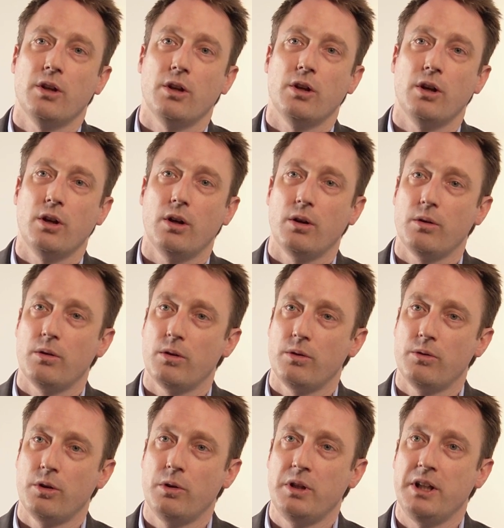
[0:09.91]
not
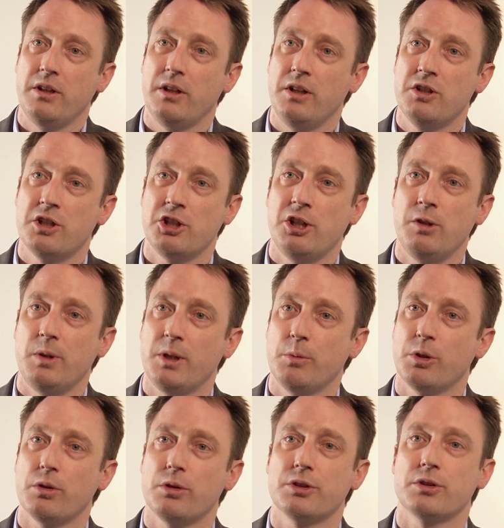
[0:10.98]
only in engineering,
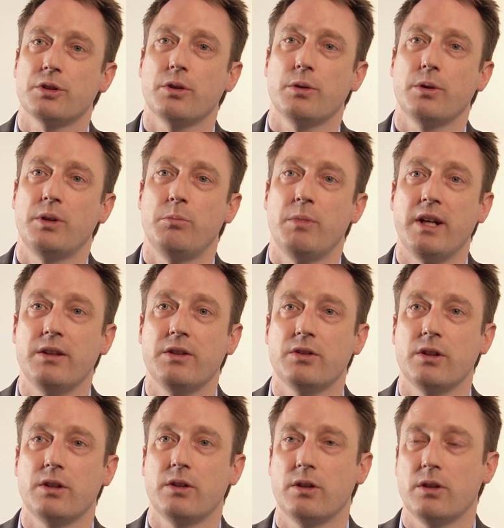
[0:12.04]
but also in
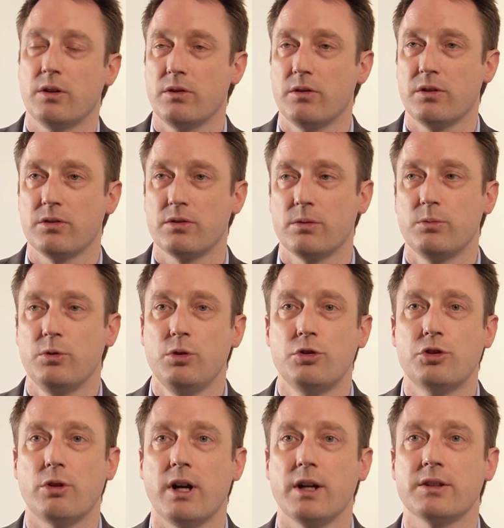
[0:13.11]
medicine. There's some new
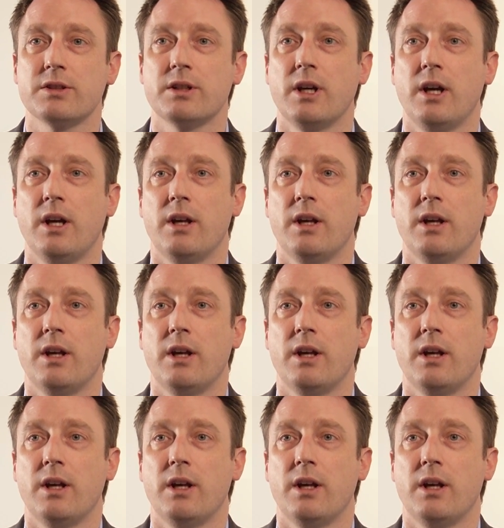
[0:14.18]
drugs